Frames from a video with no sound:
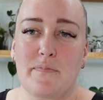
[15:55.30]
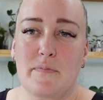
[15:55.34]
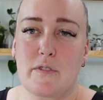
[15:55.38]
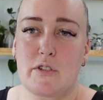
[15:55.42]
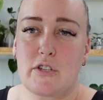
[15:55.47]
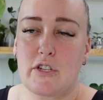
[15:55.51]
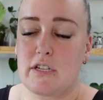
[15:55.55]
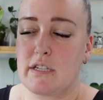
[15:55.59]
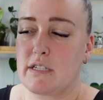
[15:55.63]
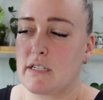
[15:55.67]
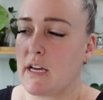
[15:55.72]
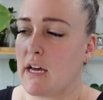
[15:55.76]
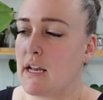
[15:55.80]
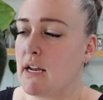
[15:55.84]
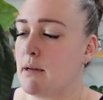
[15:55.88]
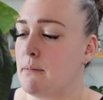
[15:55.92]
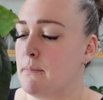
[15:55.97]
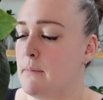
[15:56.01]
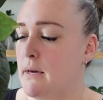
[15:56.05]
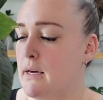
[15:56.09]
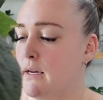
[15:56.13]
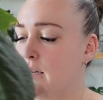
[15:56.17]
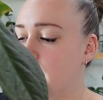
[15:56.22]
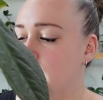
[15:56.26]
she's getting
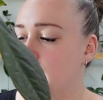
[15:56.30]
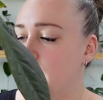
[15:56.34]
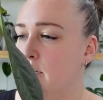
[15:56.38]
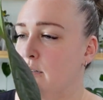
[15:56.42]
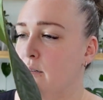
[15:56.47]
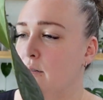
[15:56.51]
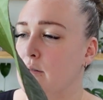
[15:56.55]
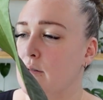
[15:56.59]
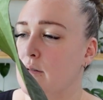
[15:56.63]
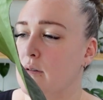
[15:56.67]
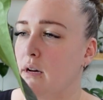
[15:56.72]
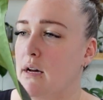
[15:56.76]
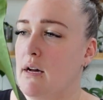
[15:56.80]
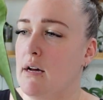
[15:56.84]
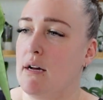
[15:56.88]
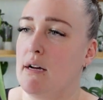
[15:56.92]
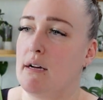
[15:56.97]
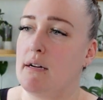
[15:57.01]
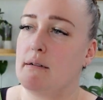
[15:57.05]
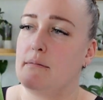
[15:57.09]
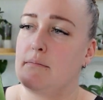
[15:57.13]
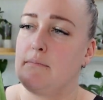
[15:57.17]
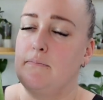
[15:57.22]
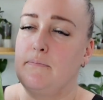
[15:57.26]
big too.
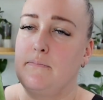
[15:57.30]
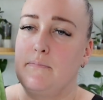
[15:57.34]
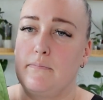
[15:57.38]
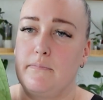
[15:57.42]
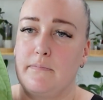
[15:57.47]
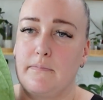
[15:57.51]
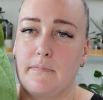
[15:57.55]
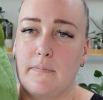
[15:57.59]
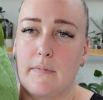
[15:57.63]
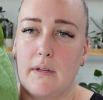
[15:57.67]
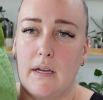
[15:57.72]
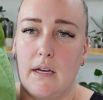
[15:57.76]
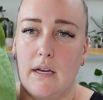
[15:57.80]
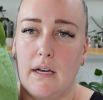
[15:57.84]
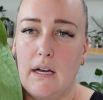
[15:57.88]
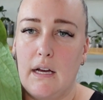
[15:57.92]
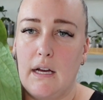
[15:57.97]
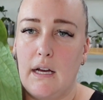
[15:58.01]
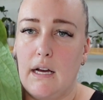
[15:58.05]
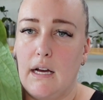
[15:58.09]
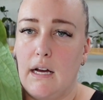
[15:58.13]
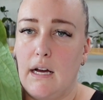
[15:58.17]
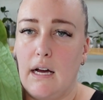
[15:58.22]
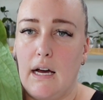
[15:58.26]
I
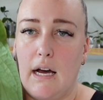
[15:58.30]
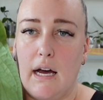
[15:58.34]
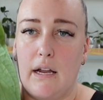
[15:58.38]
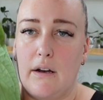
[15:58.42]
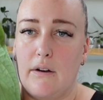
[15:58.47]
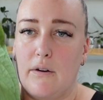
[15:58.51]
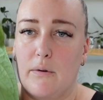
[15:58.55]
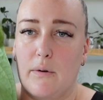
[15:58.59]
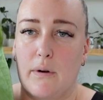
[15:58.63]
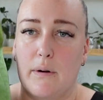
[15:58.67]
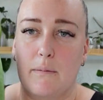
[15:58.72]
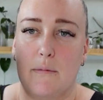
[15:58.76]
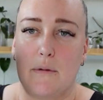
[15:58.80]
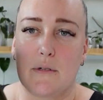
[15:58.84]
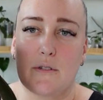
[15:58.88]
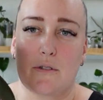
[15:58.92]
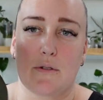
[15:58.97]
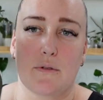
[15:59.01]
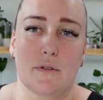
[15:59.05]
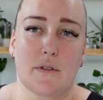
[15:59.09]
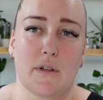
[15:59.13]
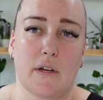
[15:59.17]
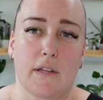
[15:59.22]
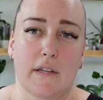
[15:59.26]
don't know what I'm gonna do
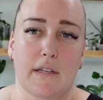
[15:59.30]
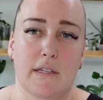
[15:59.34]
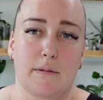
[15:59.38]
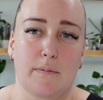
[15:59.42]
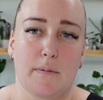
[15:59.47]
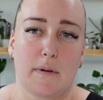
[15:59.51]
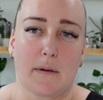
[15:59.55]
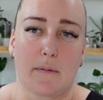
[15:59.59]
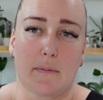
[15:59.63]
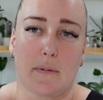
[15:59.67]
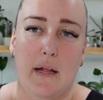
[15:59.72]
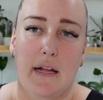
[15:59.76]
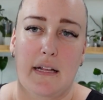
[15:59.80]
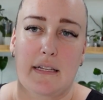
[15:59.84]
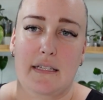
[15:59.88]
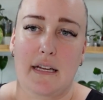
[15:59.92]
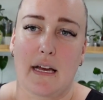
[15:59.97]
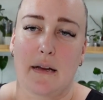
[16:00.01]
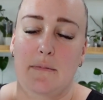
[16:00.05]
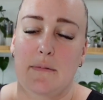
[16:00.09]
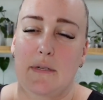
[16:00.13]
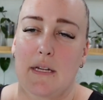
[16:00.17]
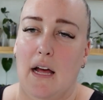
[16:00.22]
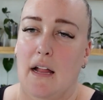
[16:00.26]
with all these big plants.
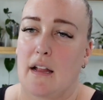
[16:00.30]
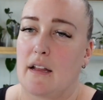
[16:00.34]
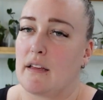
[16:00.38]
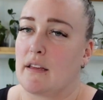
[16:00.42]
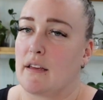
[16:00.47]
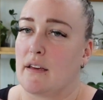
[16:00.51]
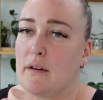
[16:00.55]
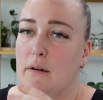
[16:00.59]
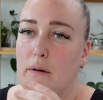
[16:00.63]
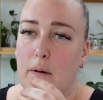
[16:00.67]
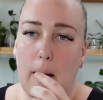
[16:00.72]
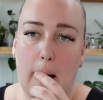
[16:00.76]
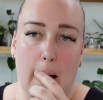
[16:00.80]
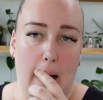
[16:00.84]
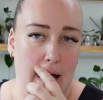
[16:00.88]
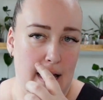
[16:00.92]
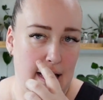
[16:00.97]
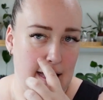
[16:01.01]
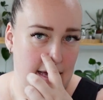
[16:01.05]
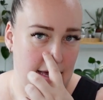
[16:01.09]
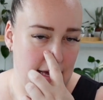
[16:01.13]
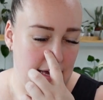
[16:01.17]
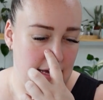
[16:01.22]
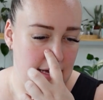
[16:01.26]
I'm telling you,
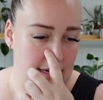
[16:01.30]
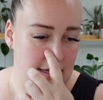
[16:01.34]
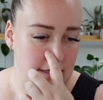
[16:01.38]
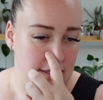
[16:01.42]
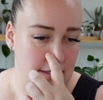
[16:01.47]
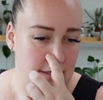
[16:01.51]
I